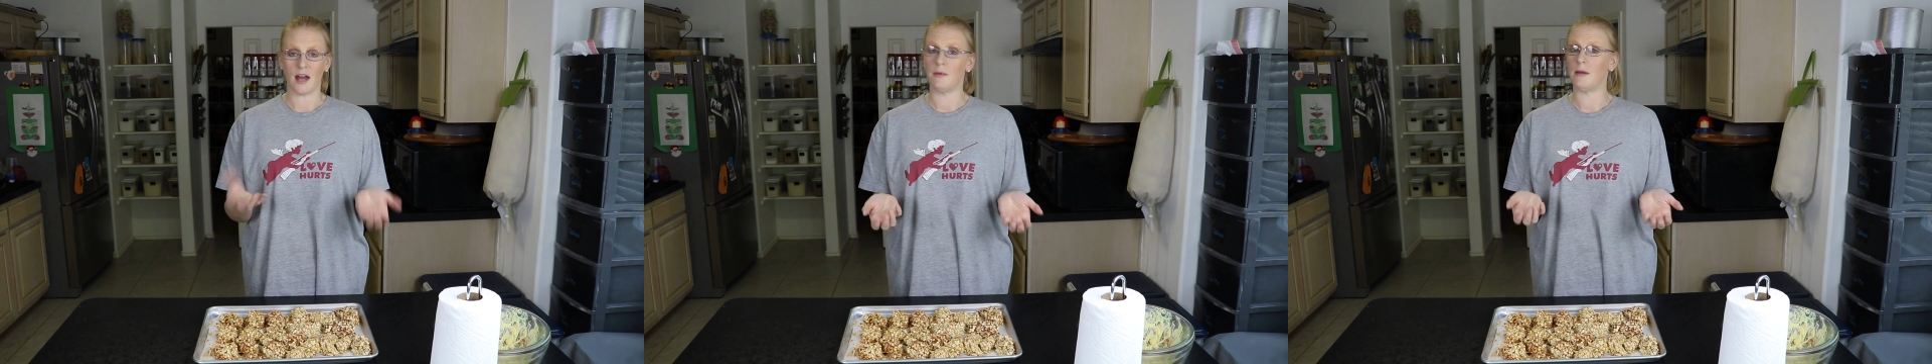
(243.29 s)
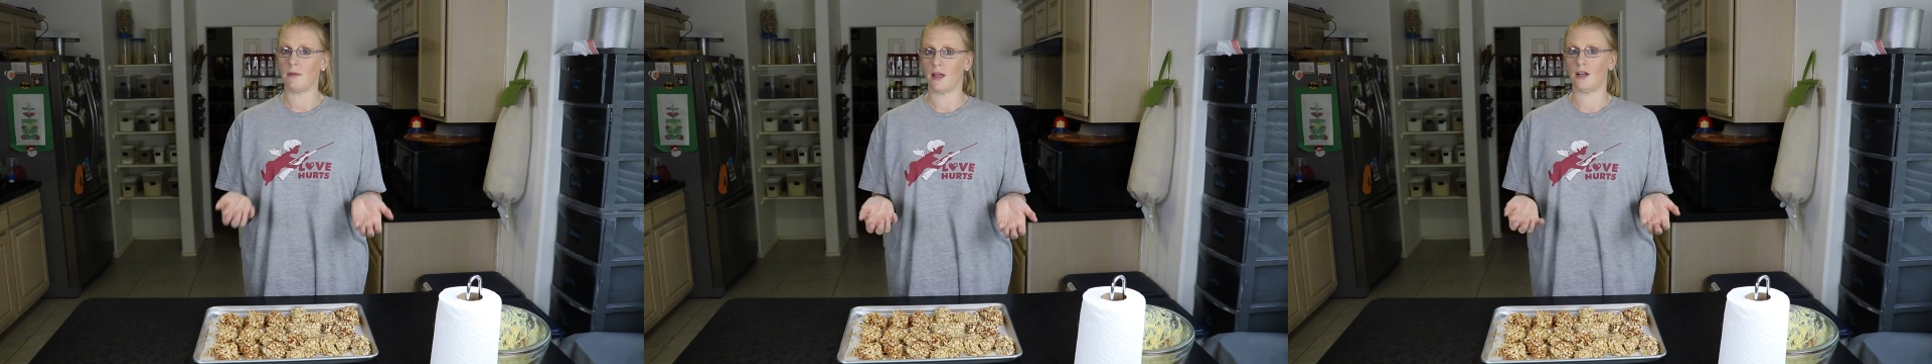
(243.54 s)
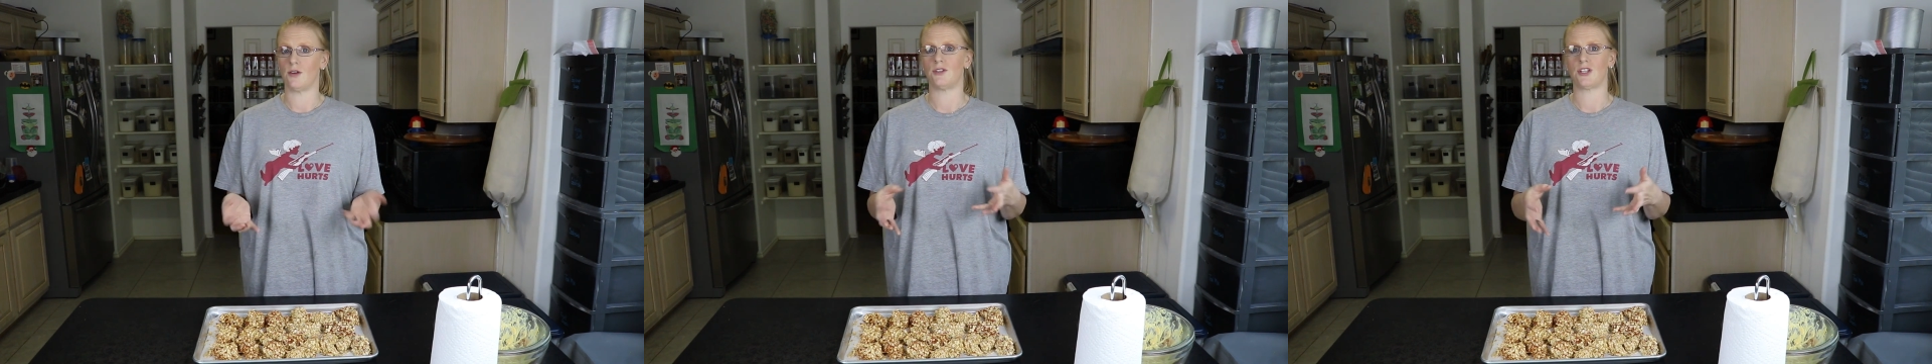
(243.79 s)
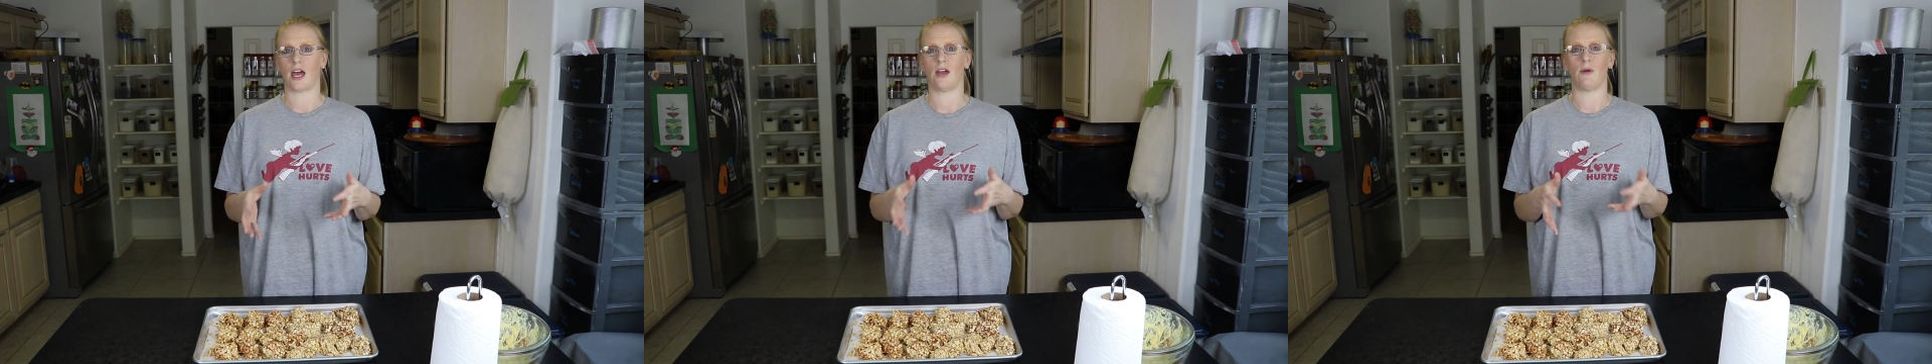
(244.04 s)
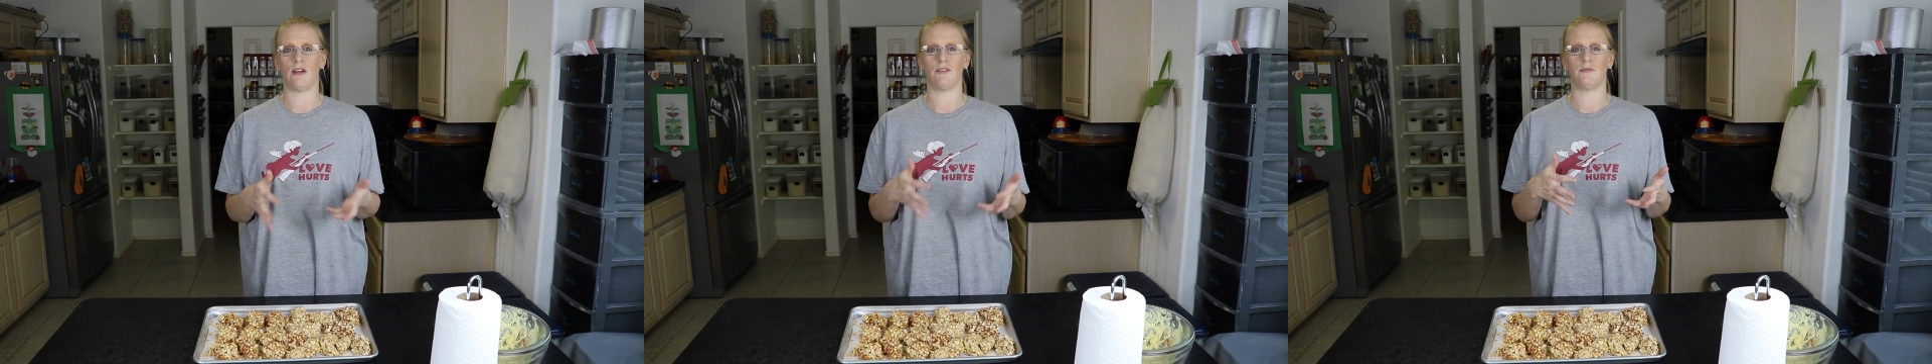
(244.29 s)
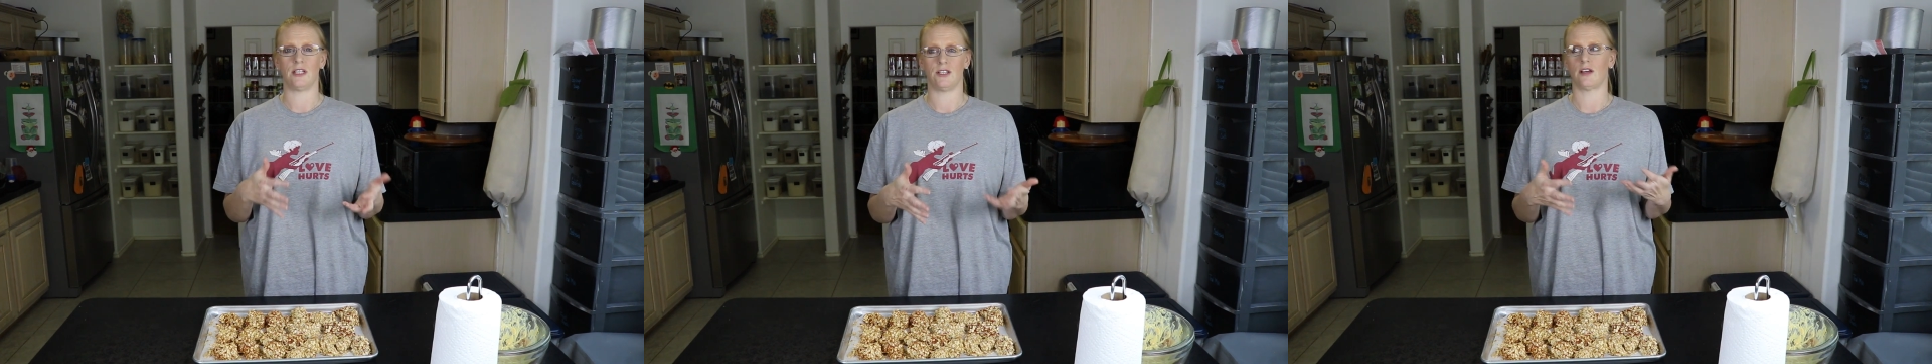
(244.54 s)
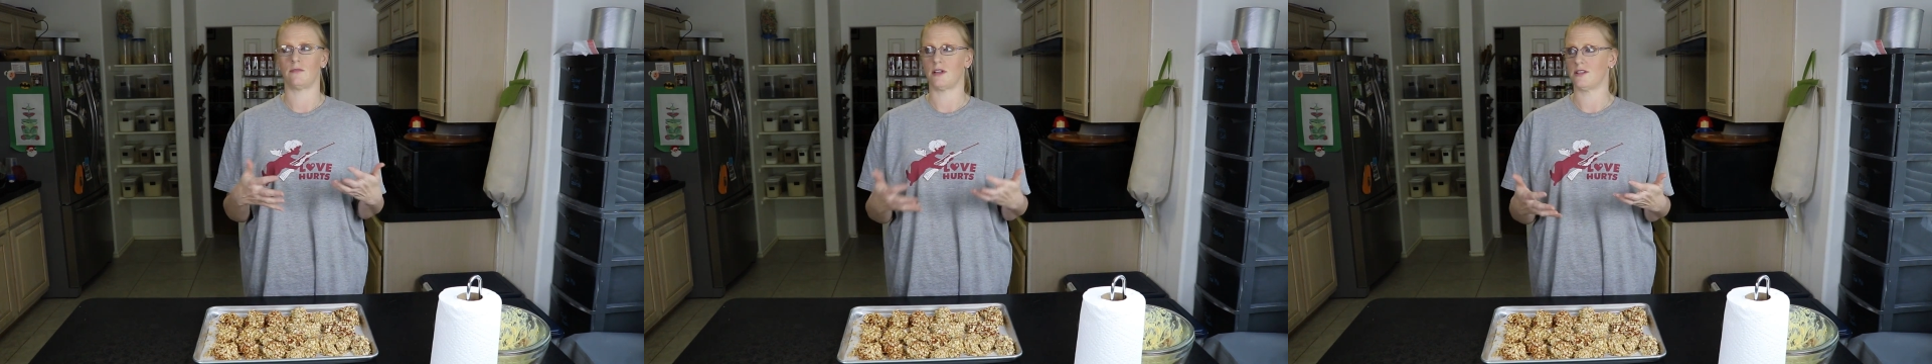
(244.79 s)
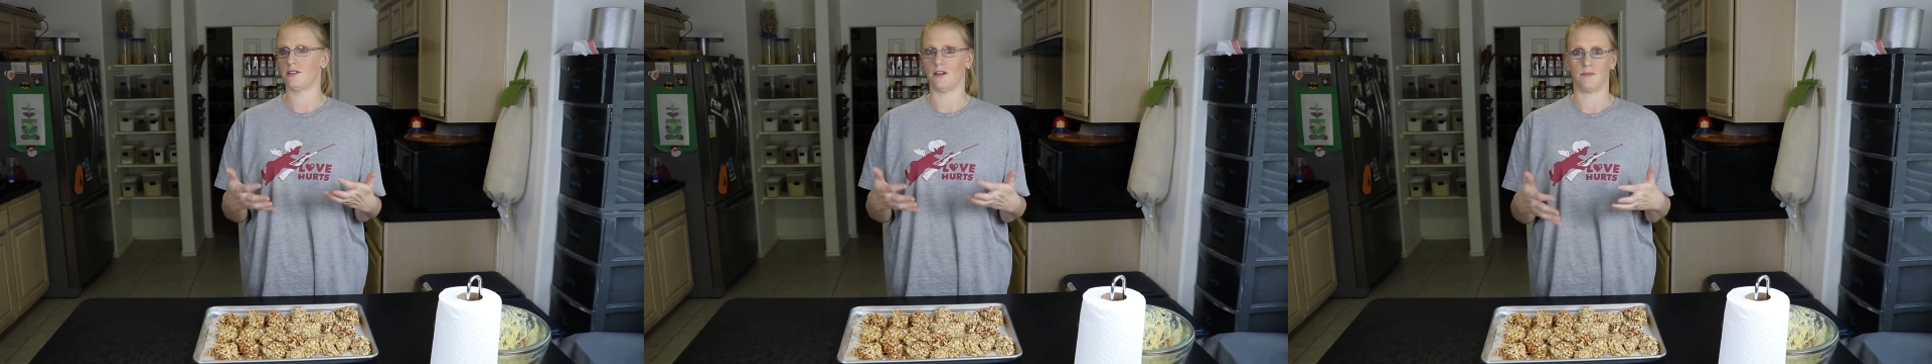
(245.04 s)
of people I know shy away from Dijon
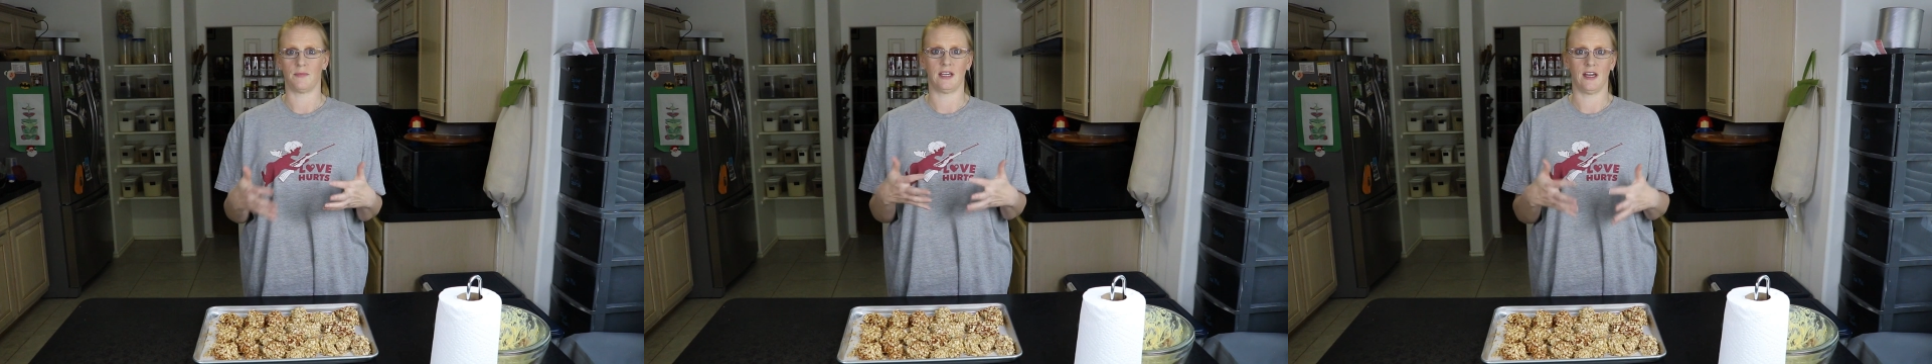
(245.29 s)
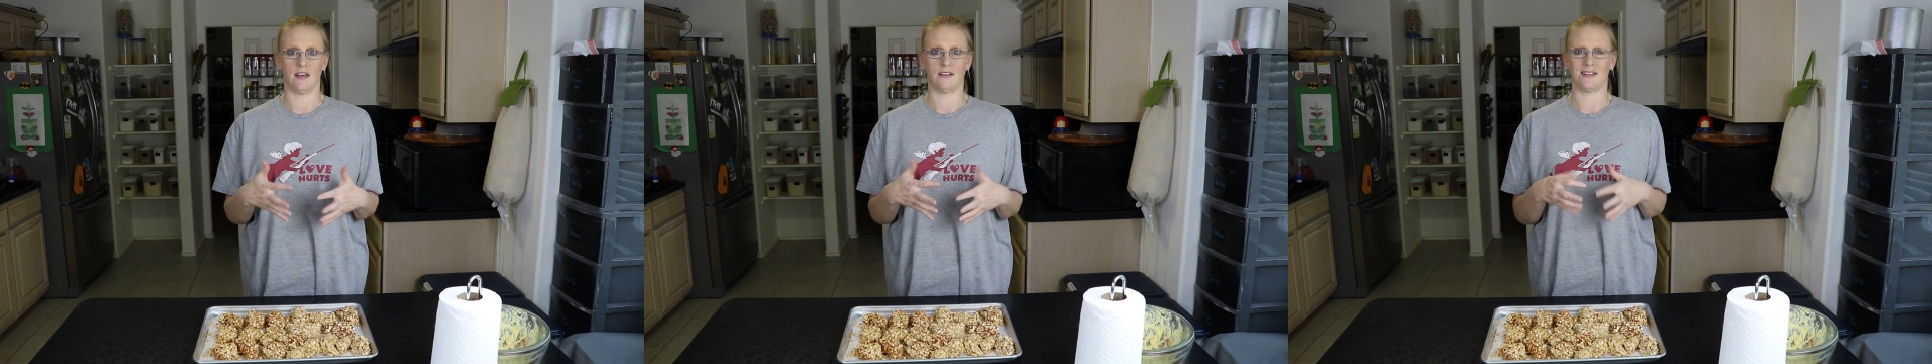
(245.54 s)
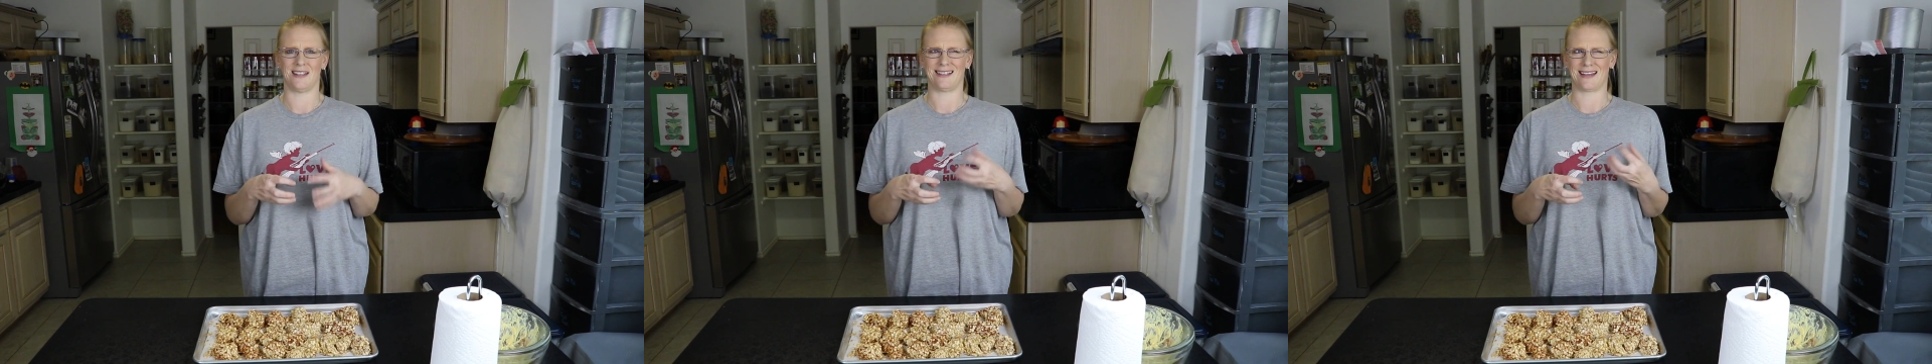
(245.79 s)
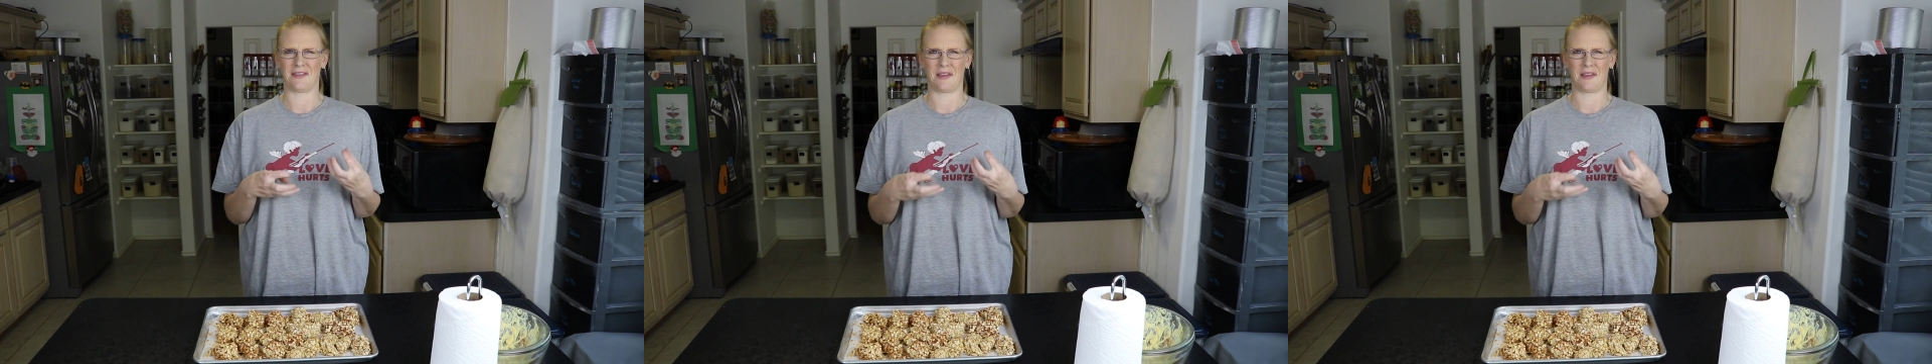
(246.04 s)
mustard because it's got